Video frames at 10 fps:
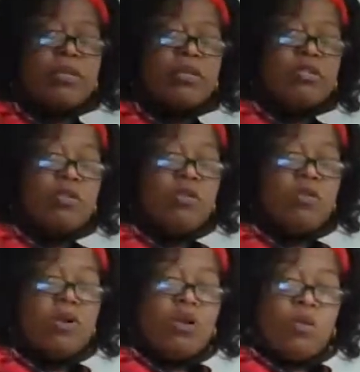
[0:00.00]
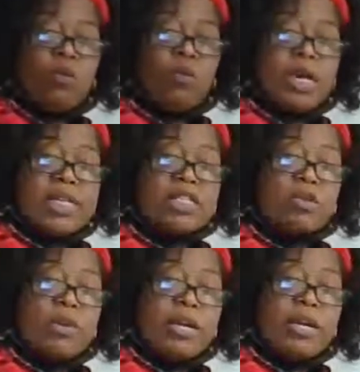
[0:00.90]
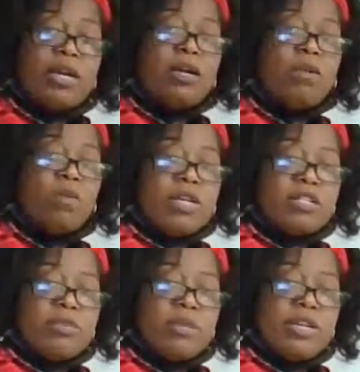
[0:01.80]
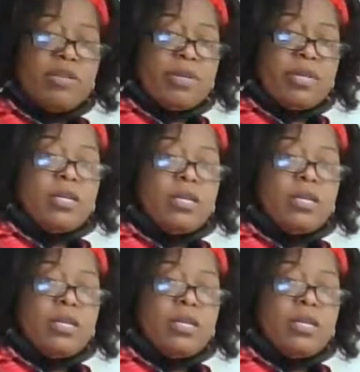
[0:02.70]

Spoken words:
So one square unit.